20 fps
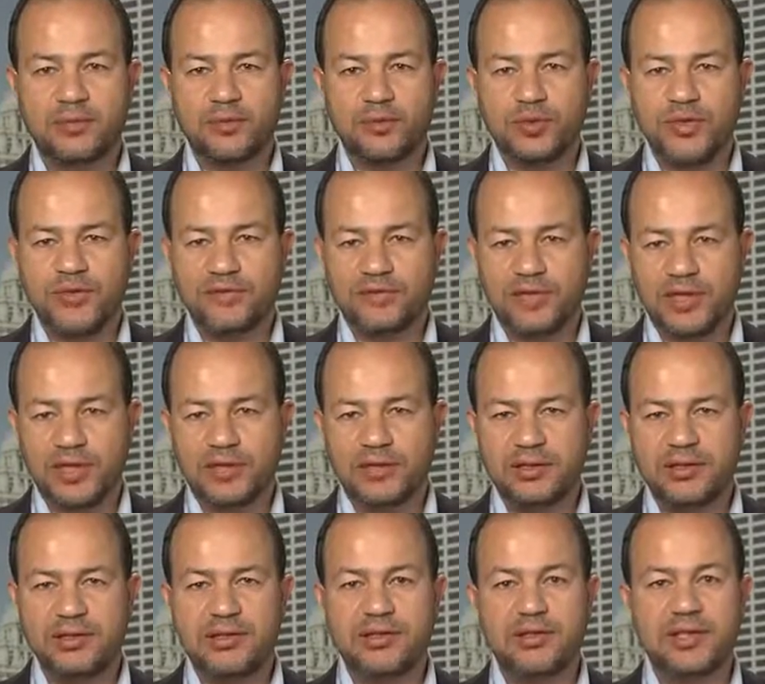We
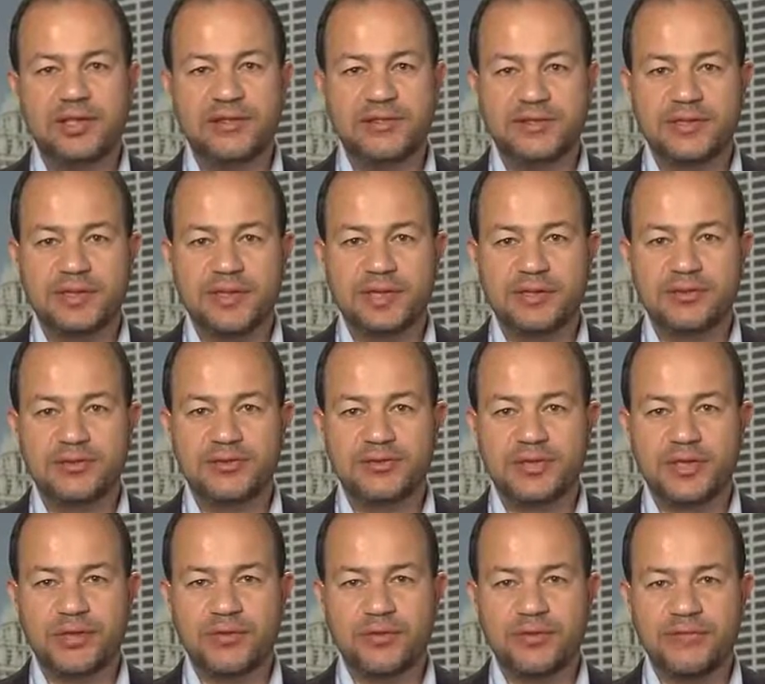frankly did not see
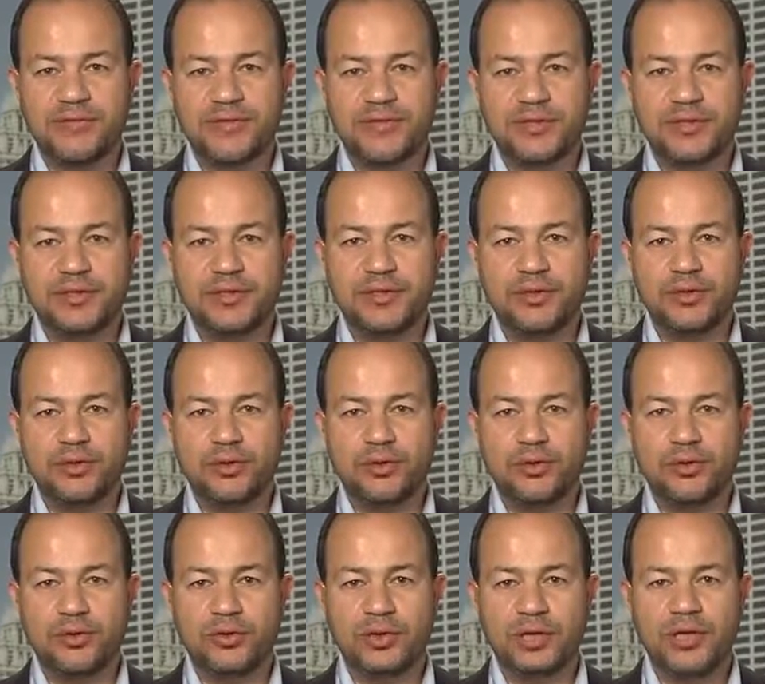al-Nusra. We visited
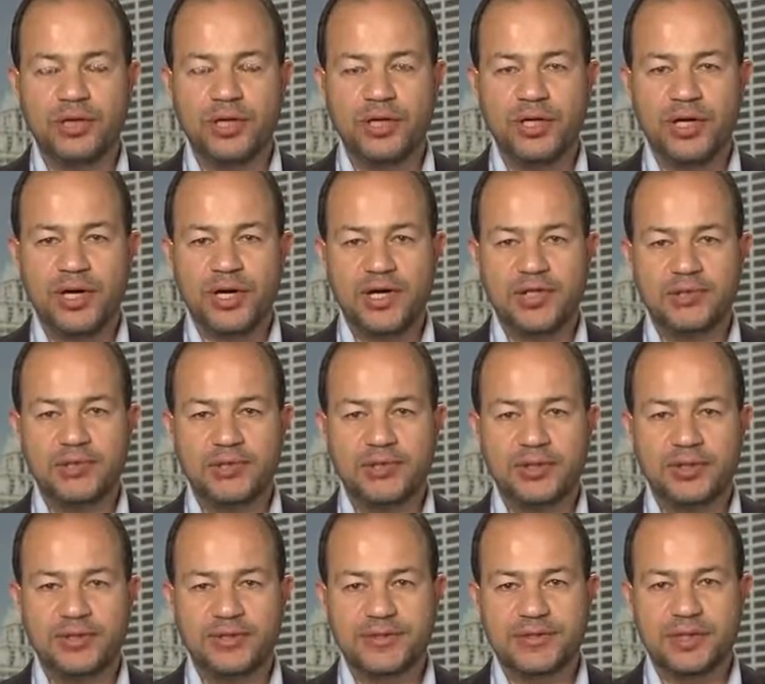all
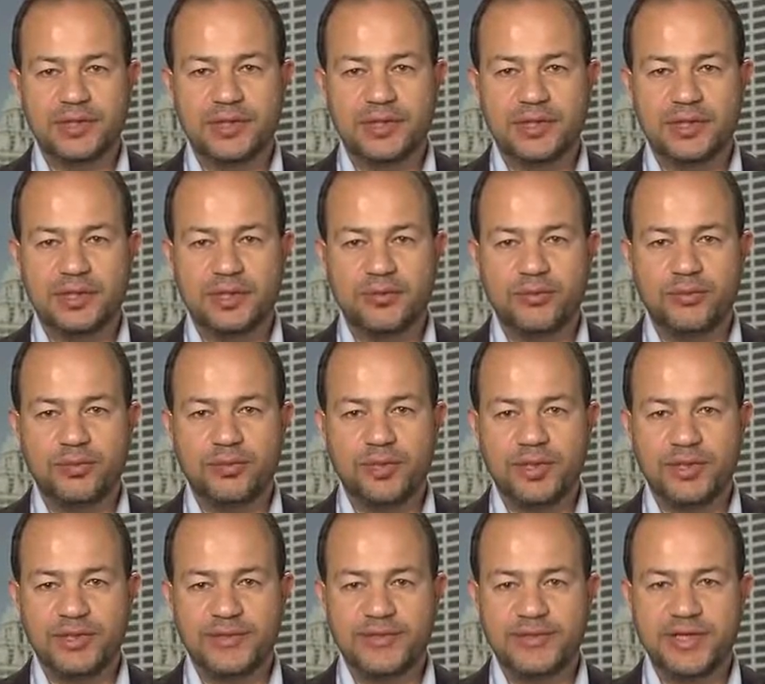hospitals in Aleppo.
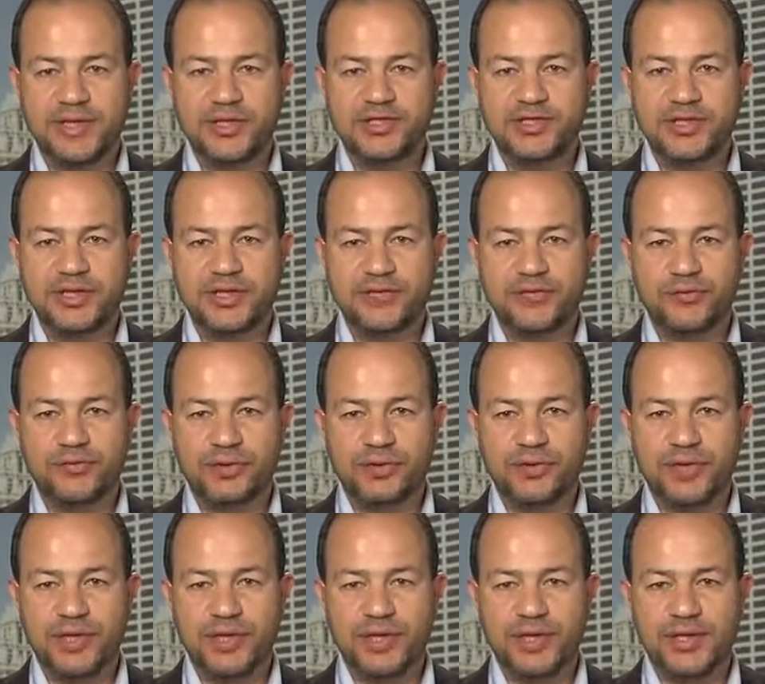And it's dangerous for
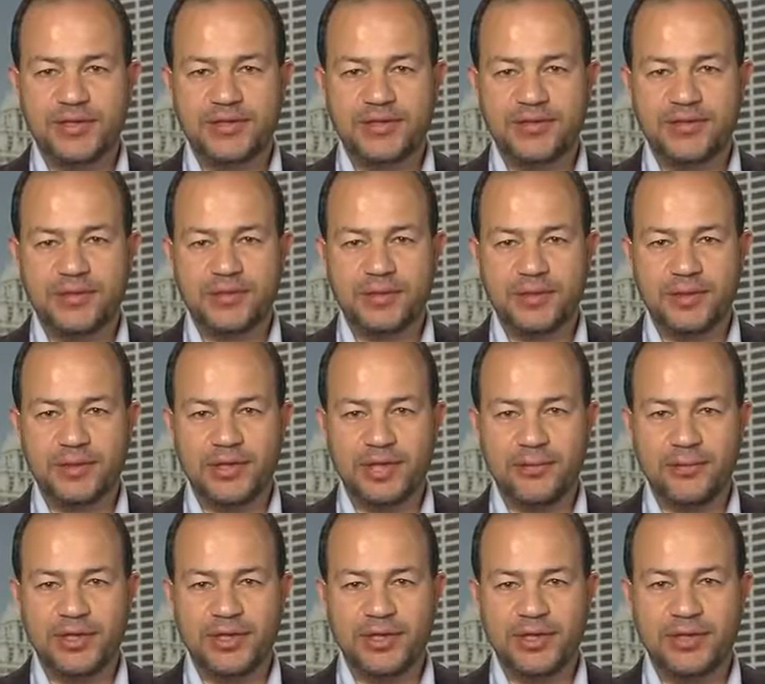me as an
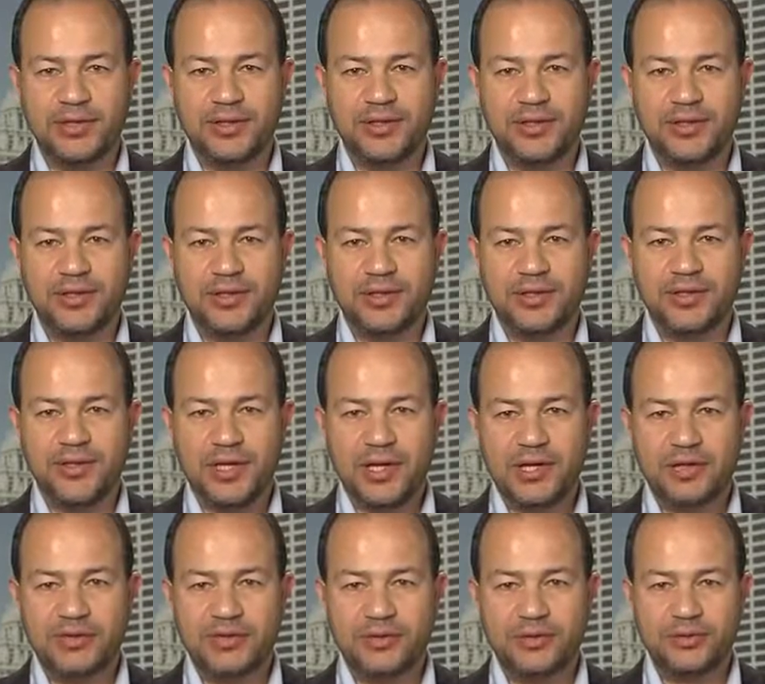American
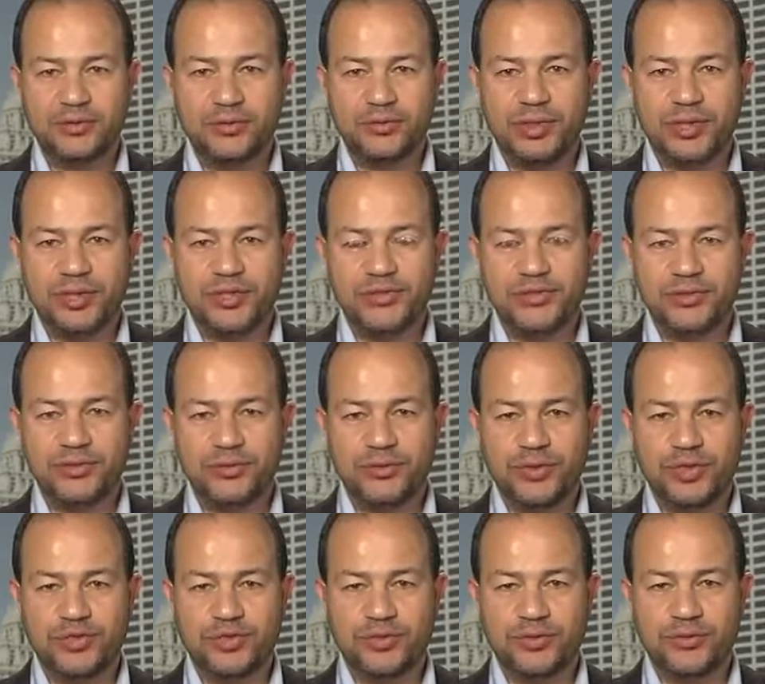doctor to be in a
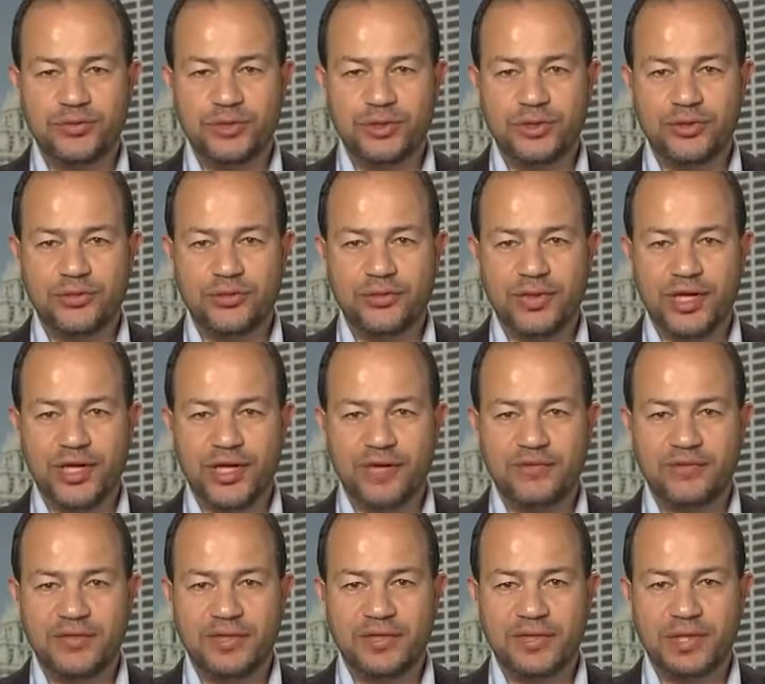situation where you
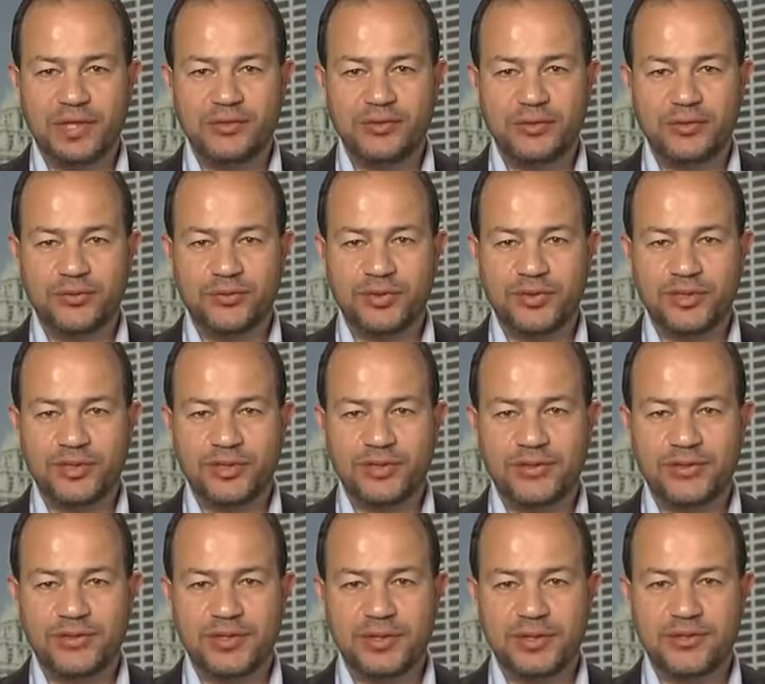have encounter with
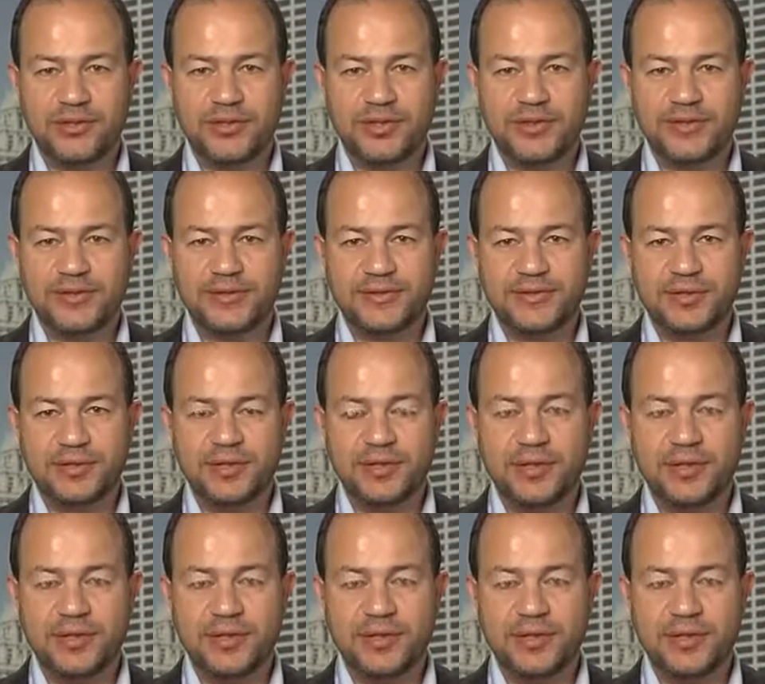these terrorists.